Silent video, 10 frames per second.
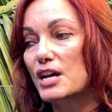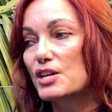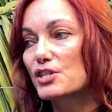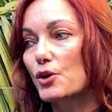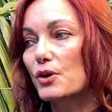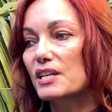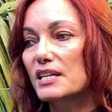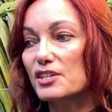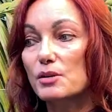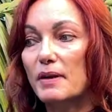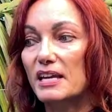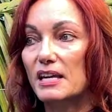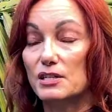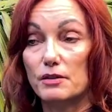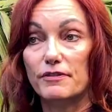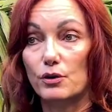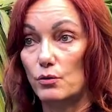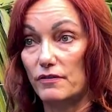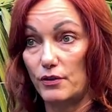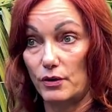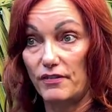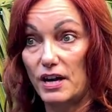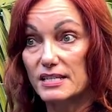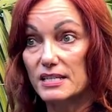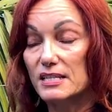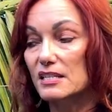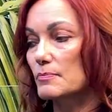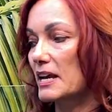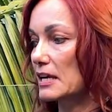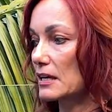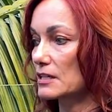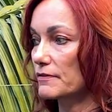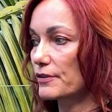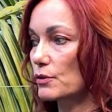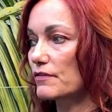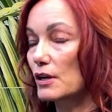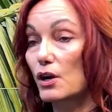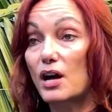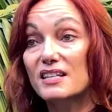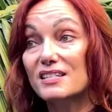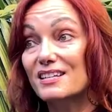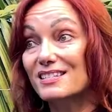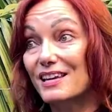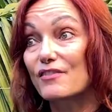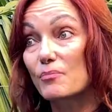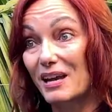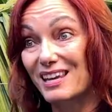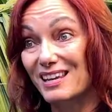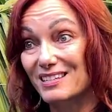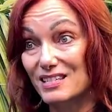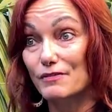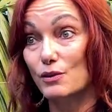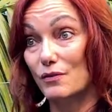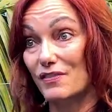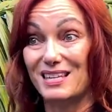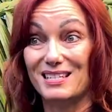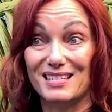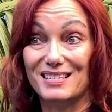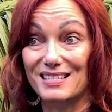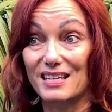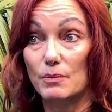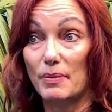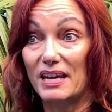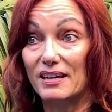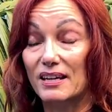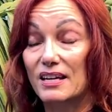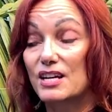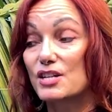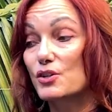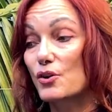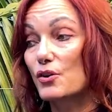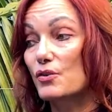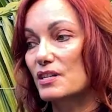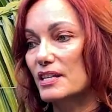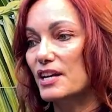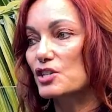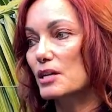So it's actually making it difficult for advisors, it's making it difficult for clients, and it's even making it difficult for the assessors at the bank. So there's actually